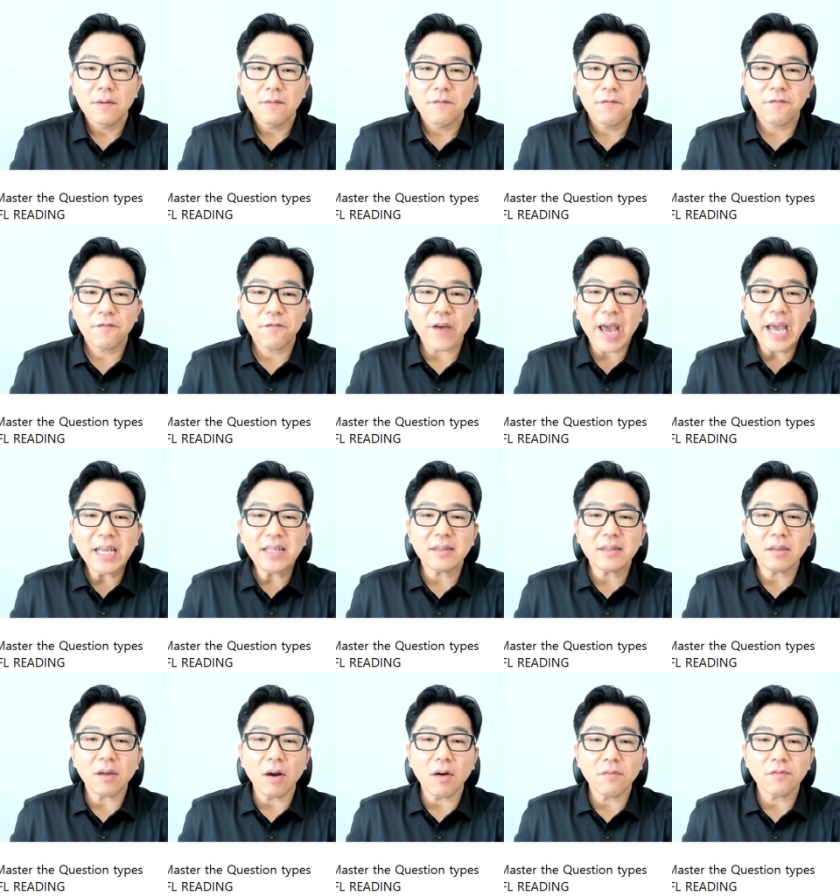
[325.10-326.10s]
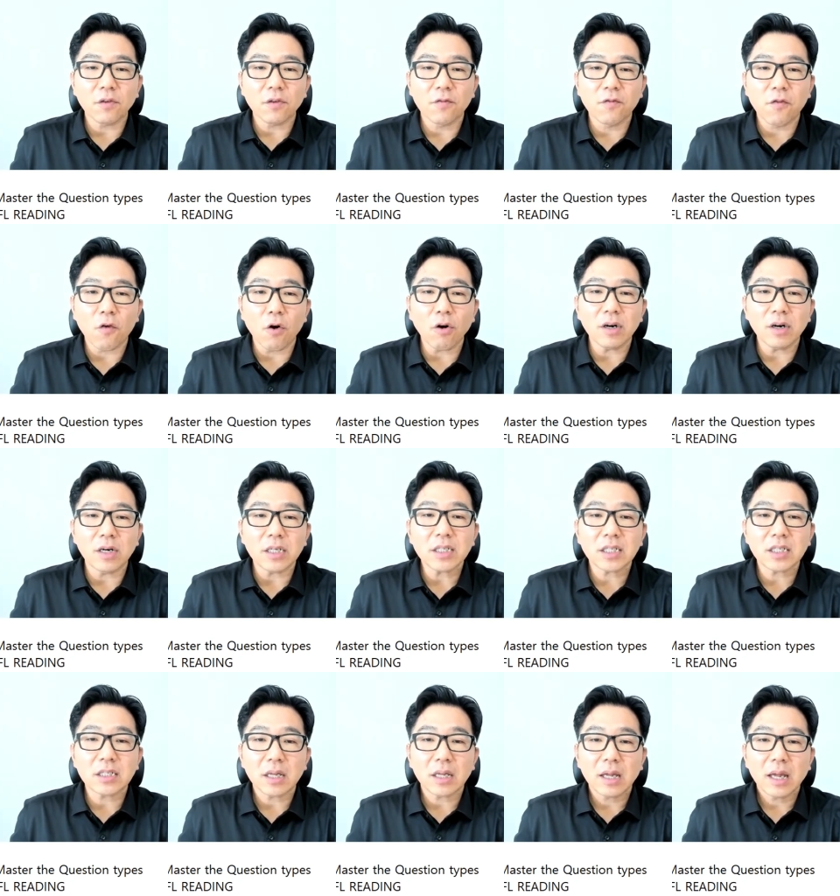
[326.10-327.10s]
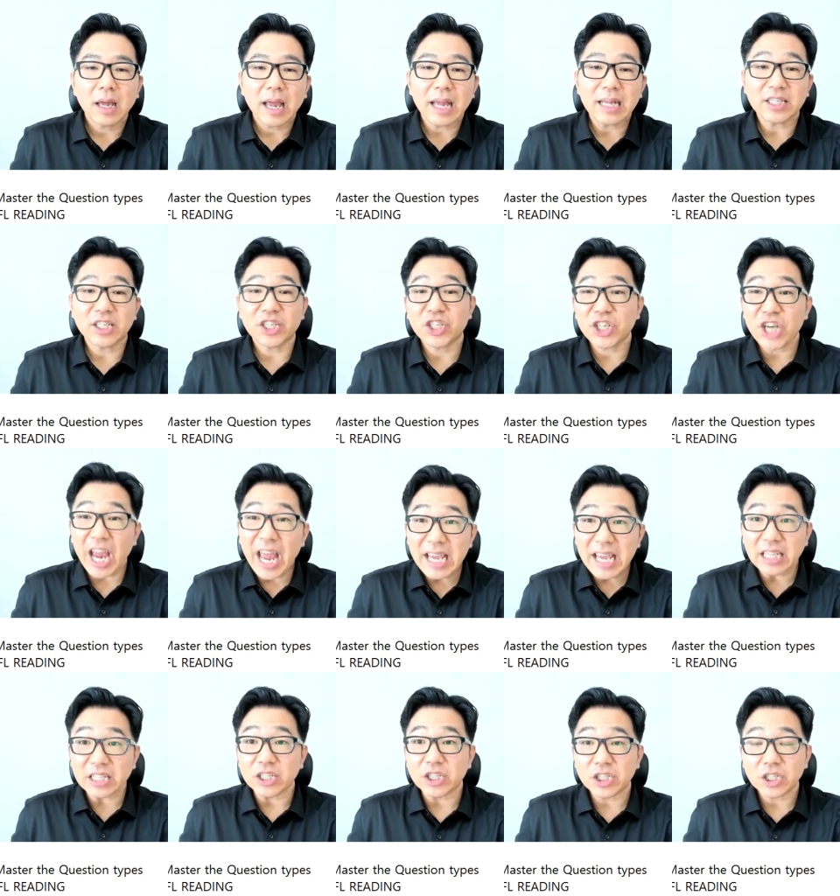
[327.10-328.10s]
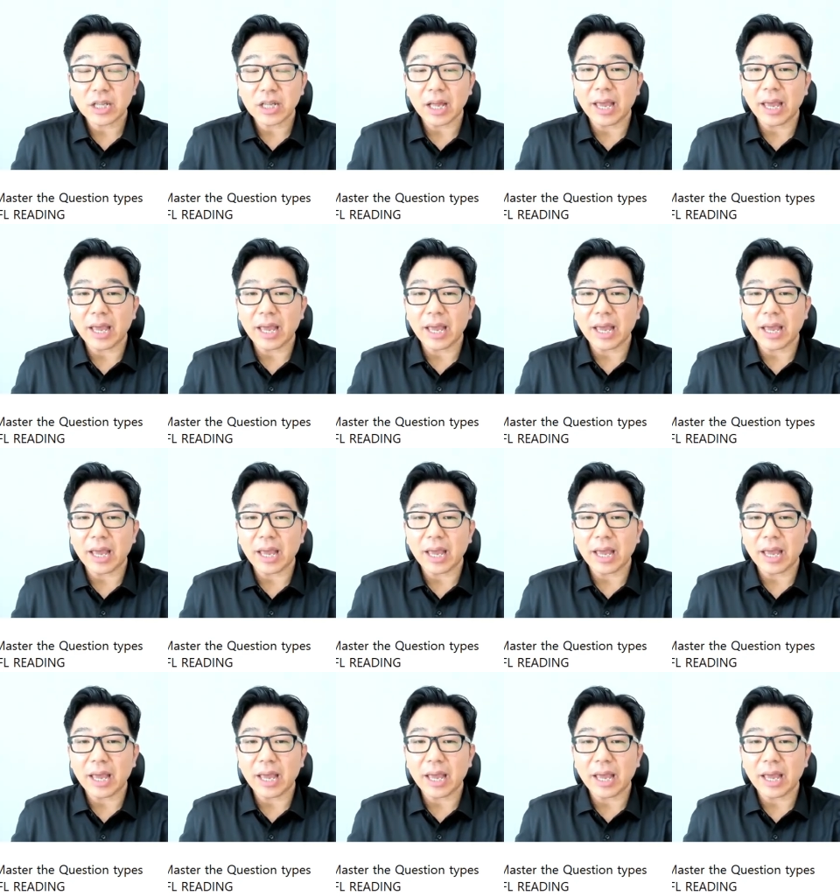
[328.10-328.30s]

fate of the forest has changed.